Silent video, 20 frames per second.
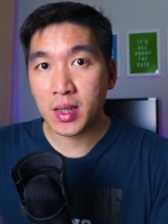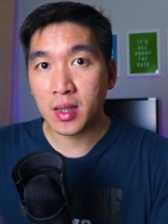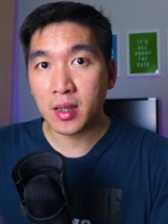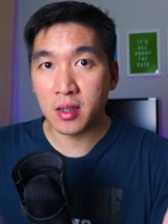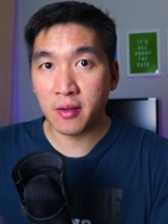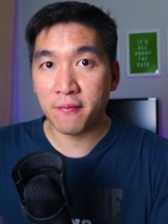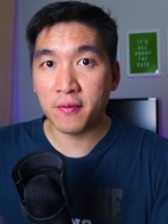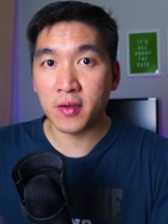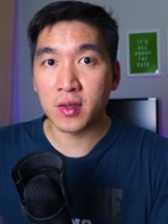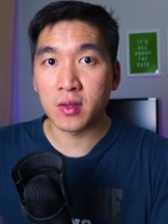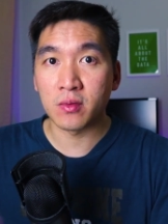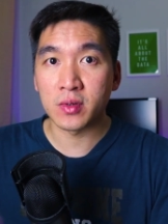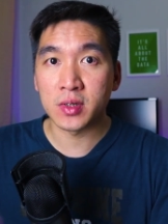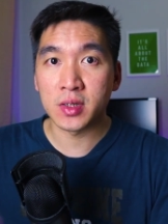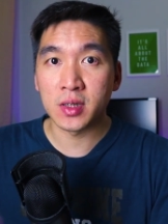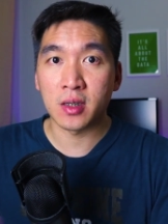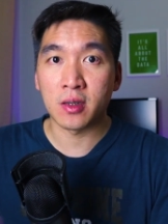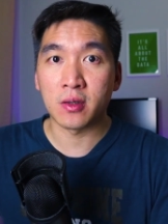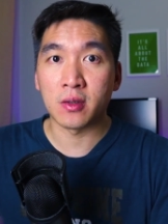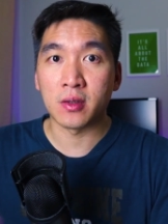bit difficult
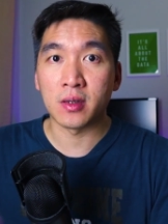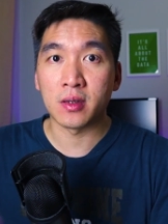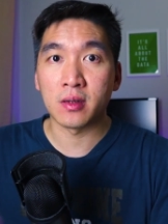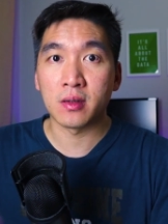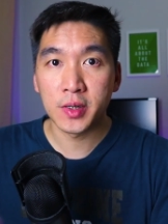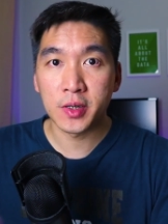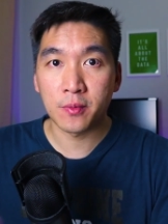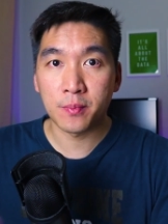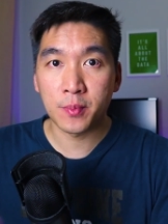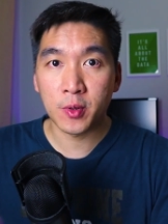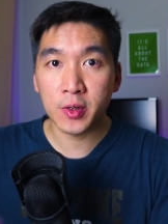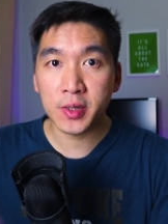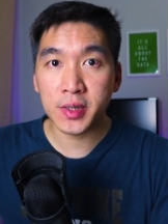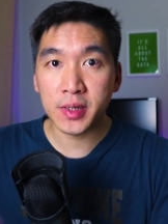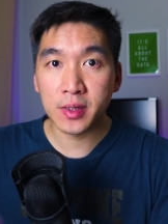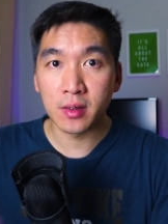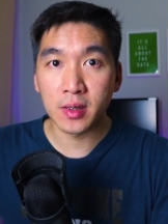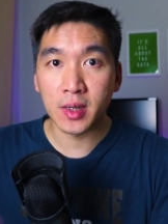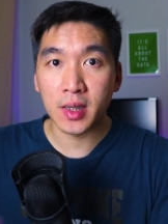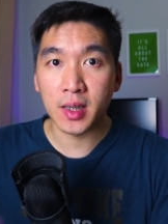to learn. So
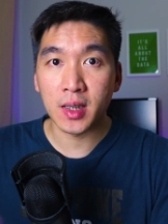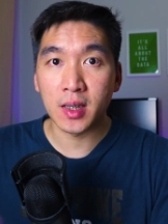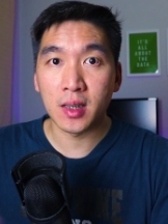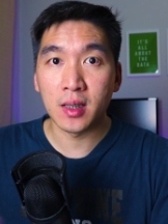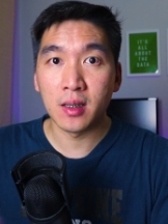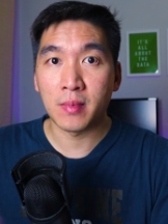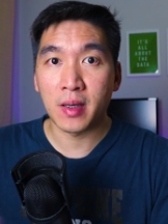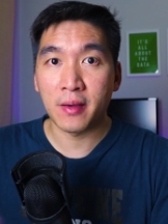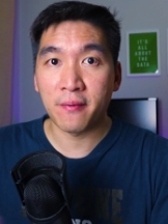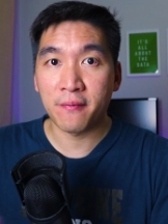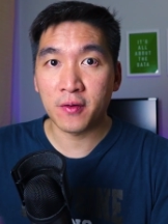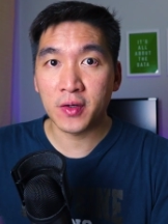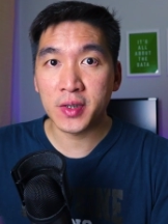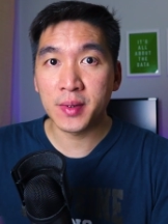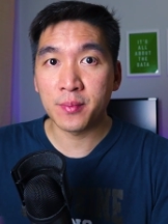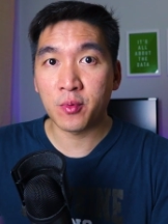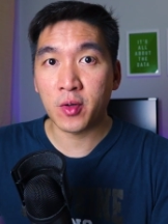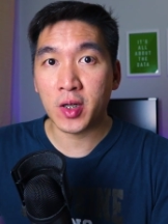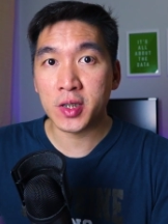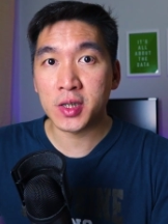personally, my first
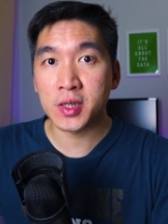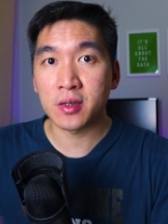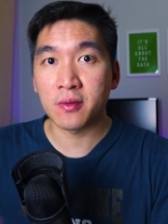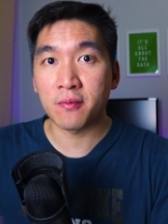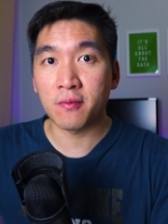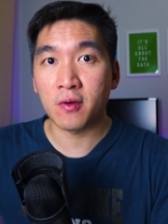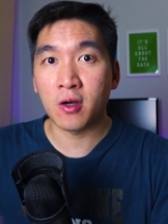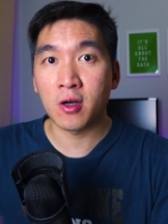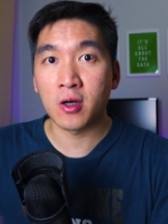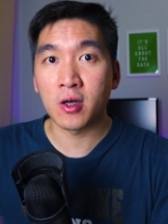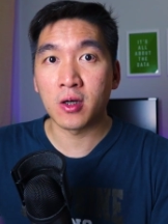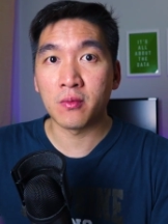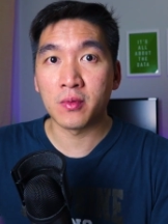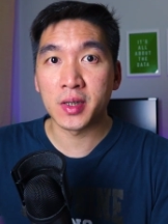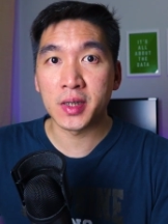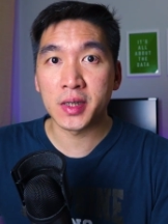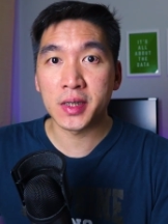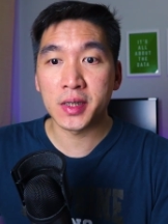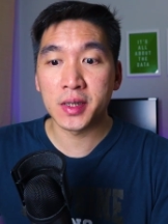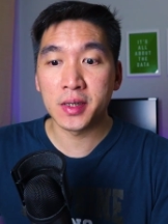impression of R
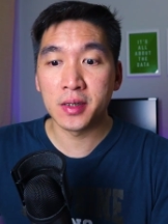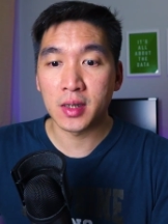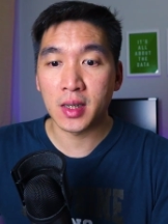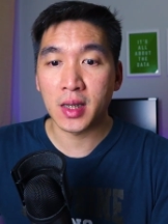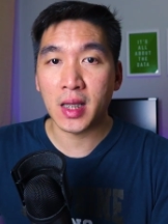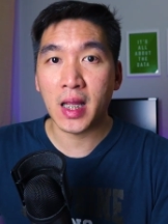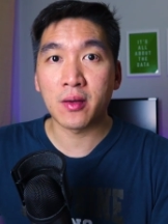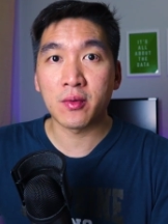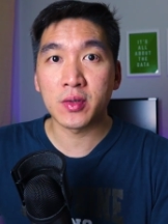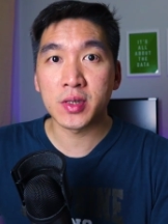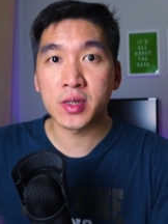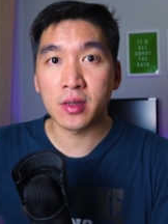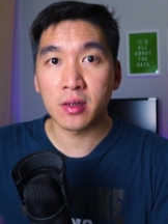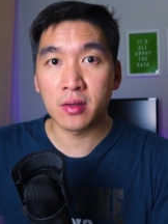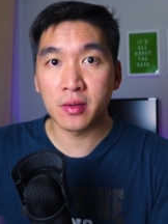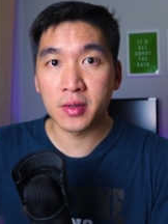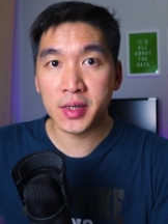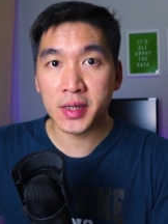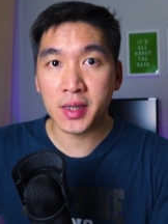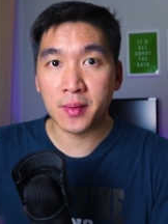was the language
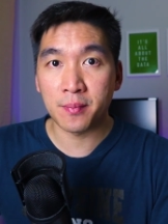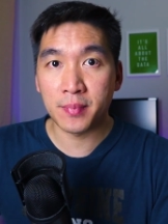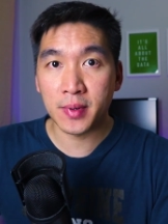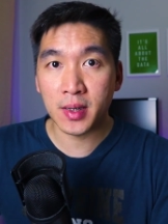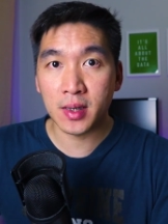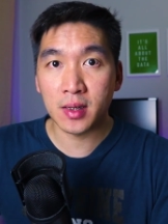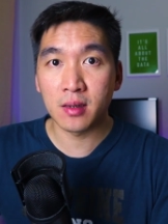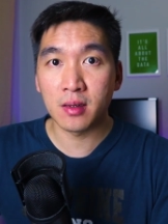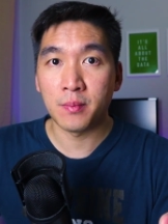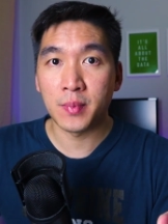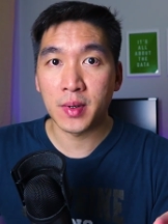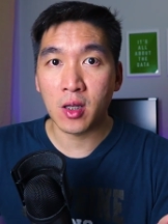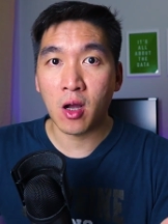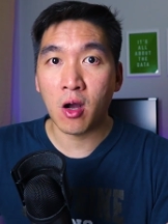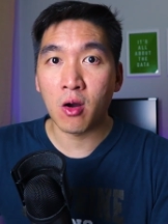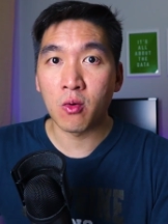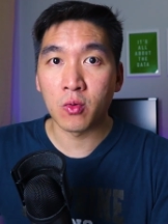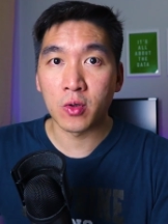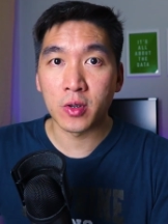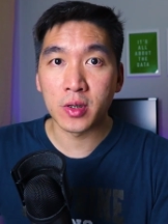looks a bit
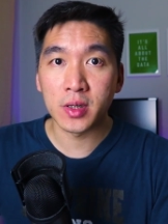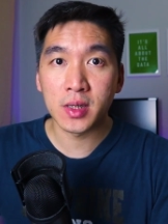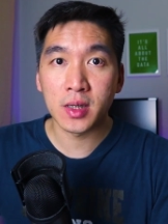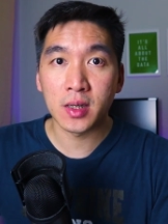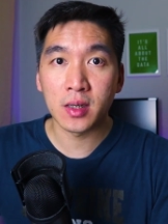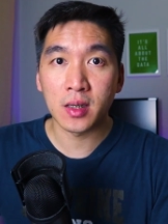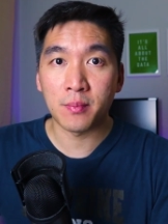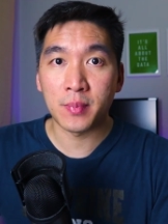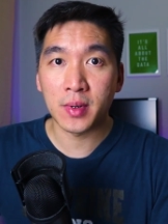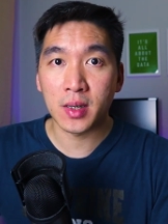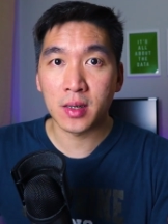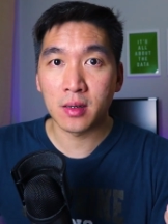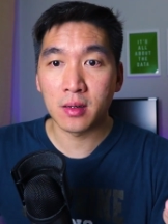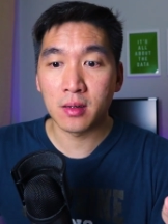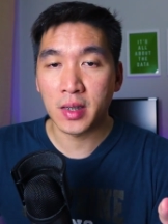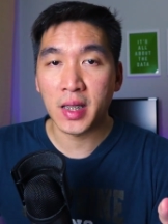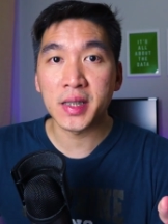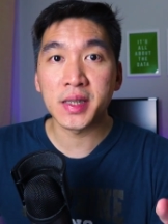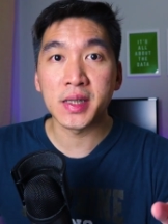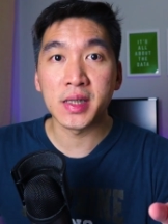awkward, a bit
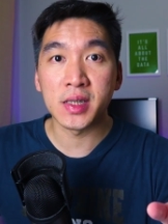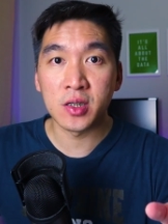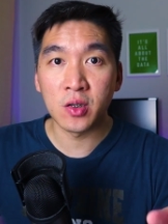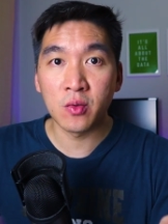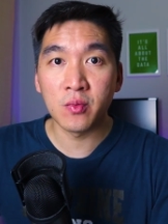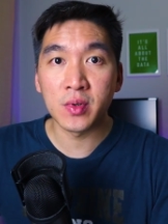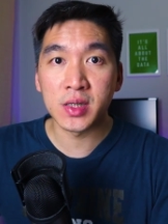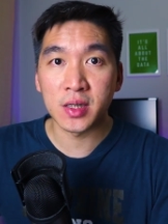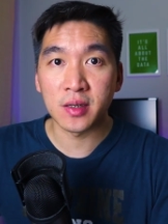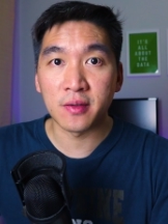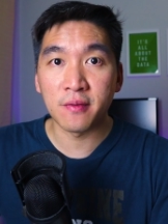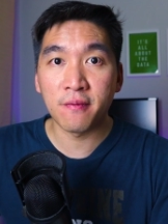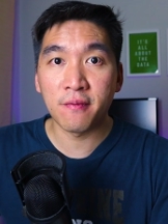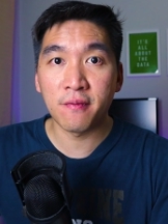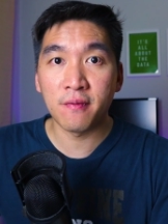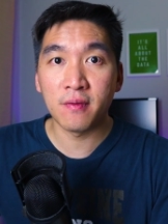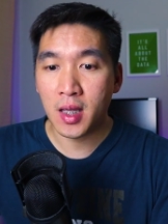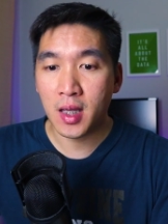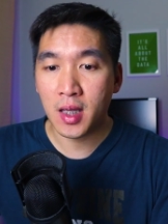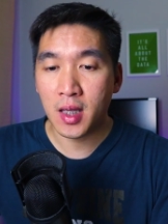less
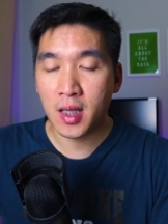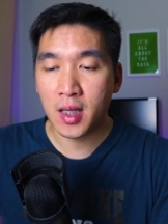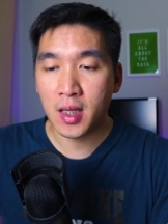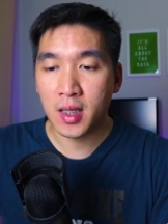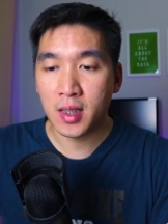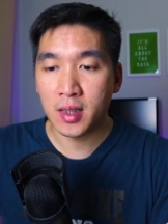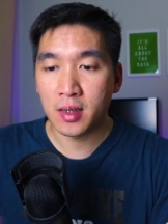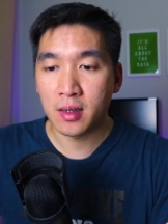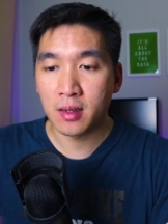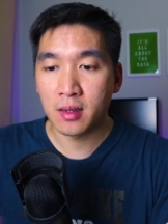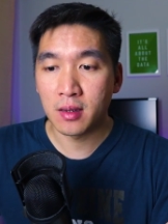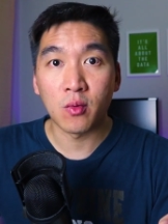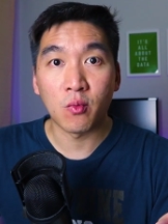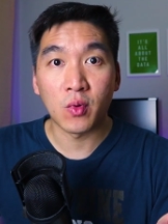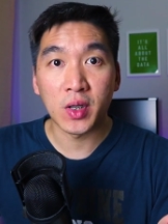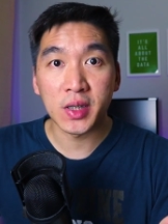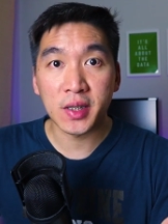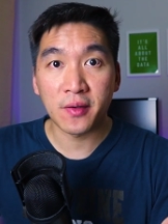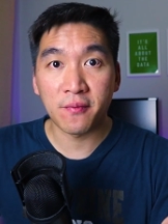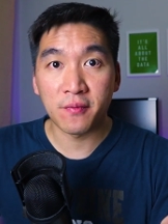intuitive, and
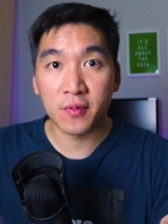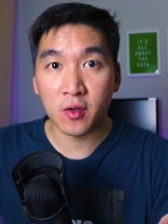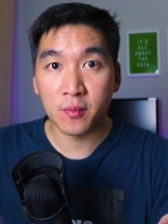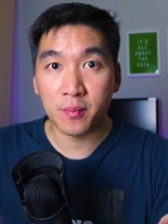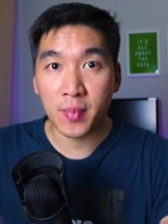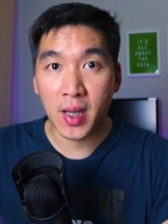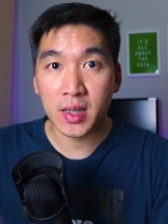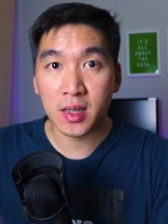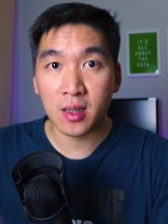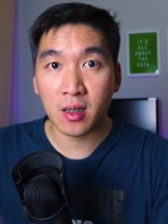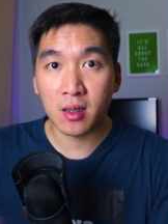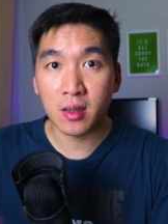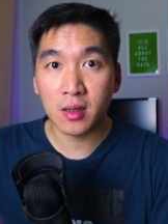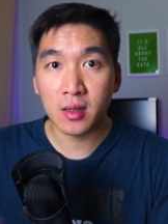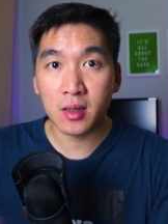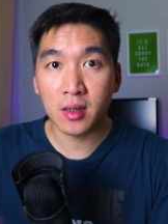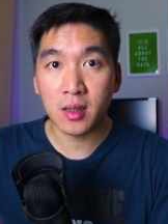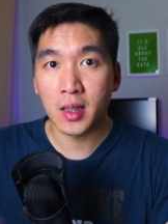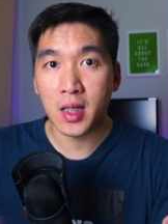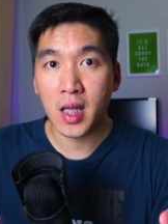once I've learned
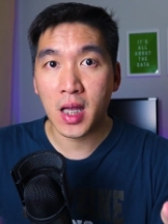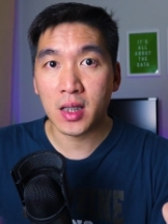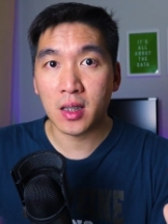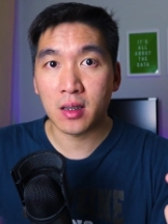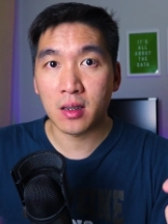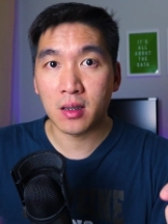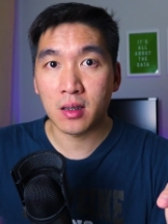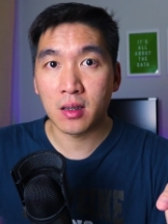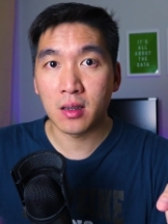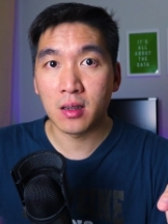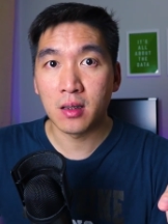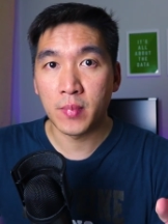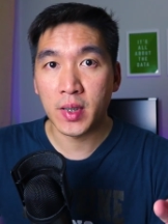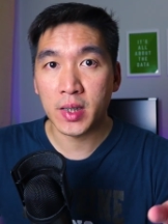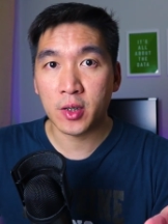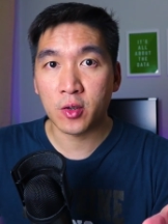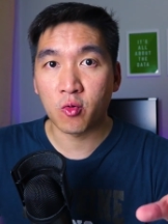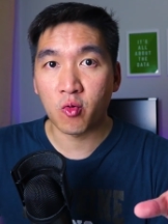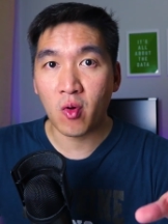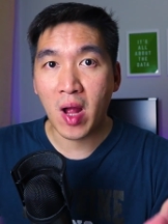Python and had a
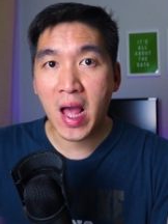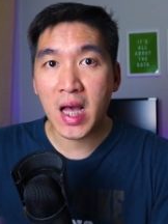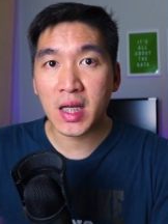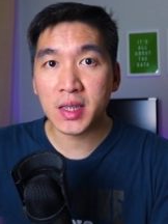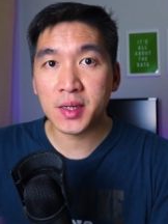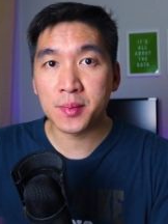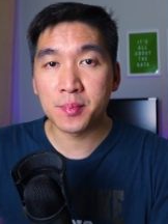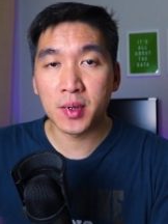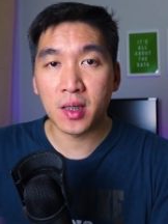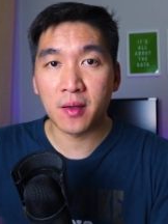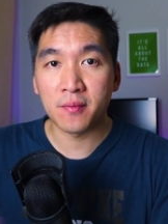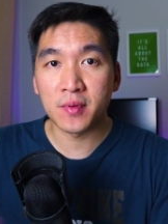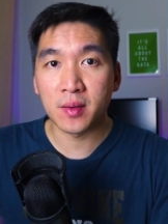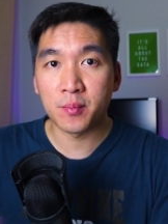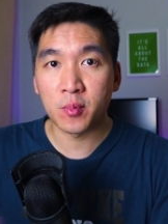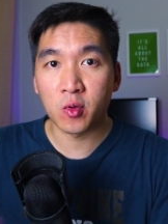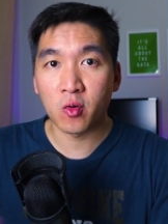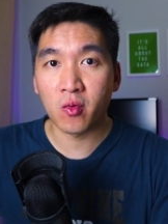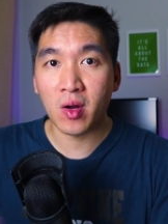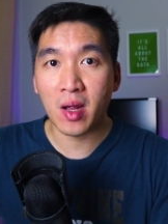better grasp of the
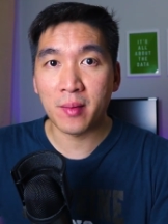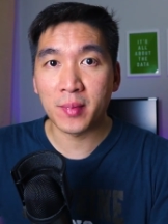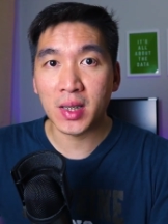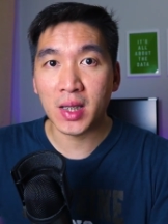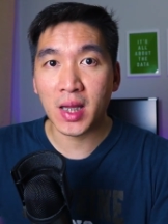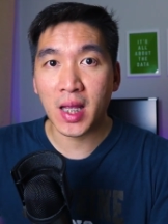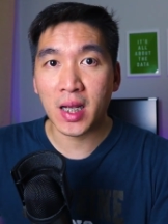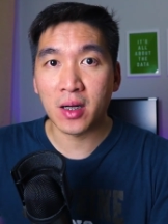programming